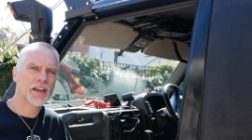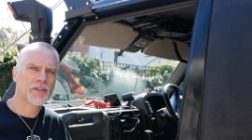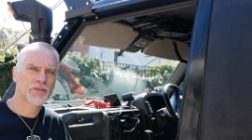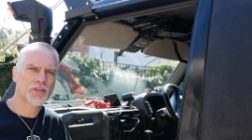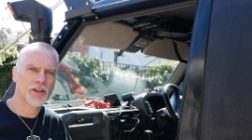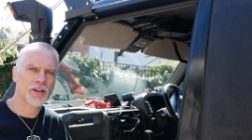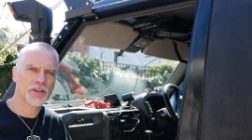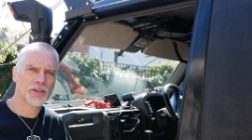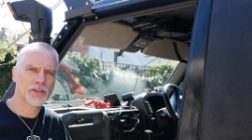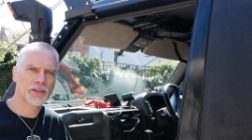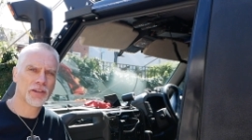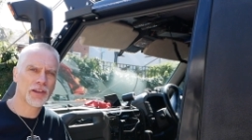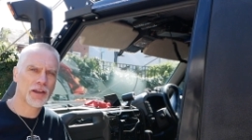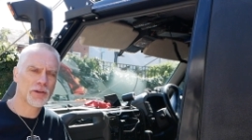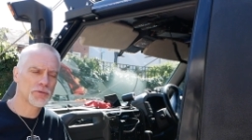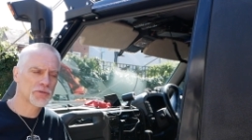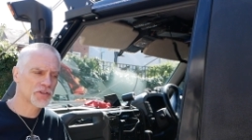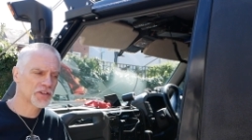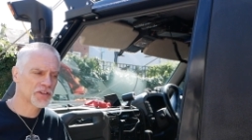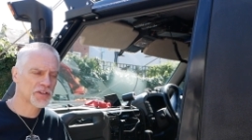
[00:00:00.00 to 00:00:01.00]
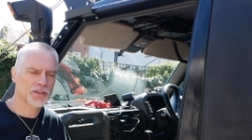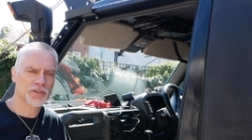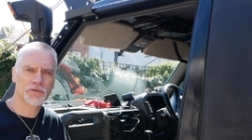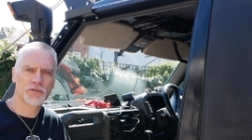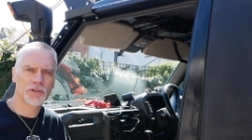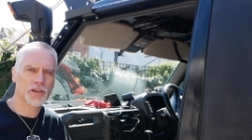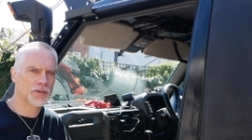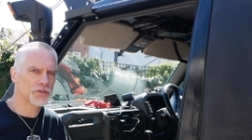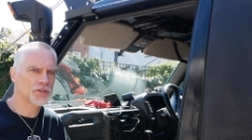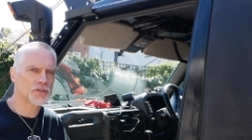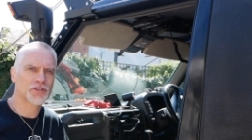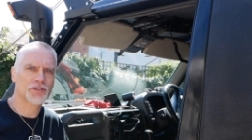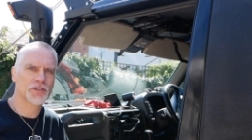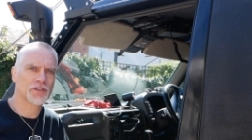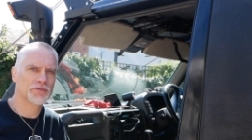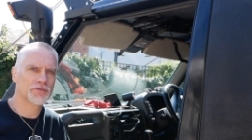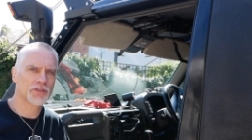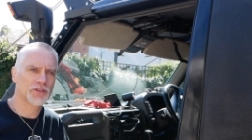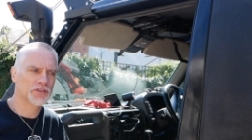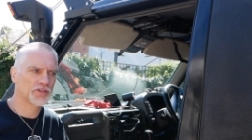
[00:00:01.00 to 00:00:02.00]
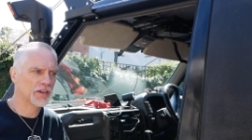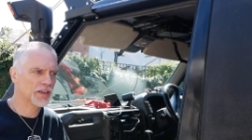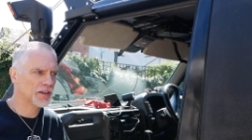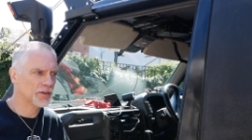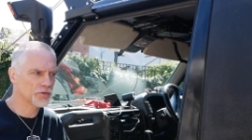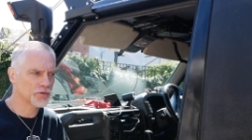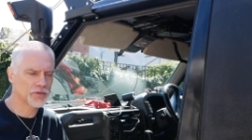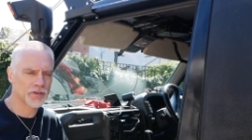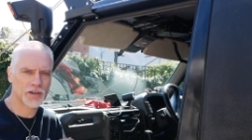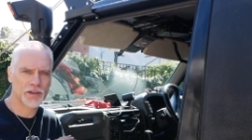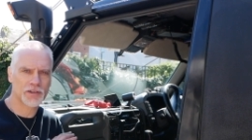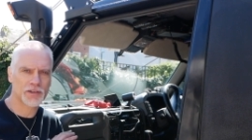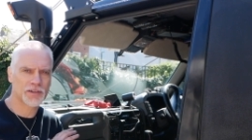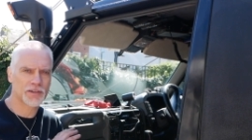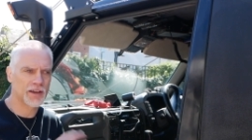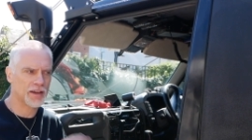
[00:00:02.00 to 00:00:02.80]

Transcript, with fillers: I've got loads of stuff, not just stuff for 300 uh,